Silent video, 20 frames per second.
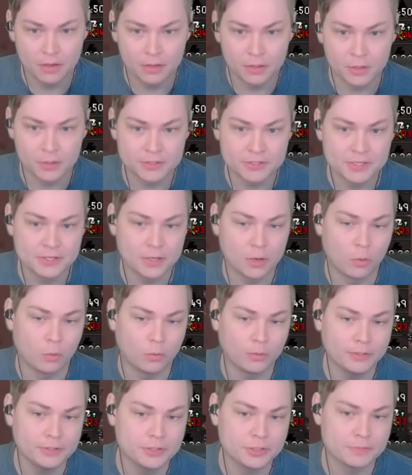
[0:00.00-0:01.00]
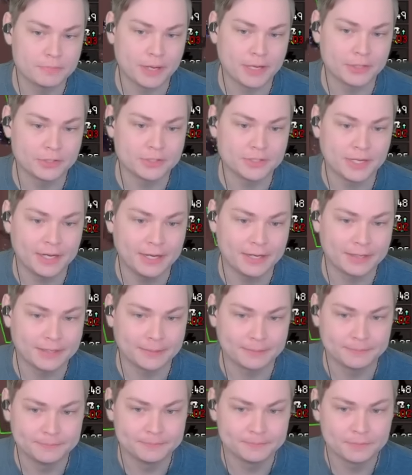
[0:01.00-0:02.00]
You can see the orange is mage attack,
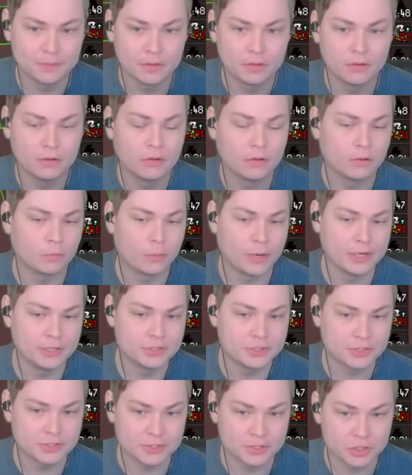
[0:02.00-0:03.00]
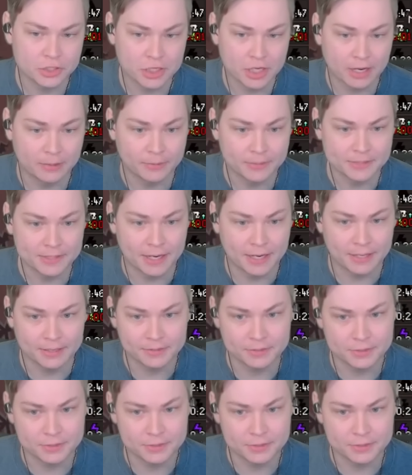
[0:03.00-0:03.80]
ranged is the shadow attack,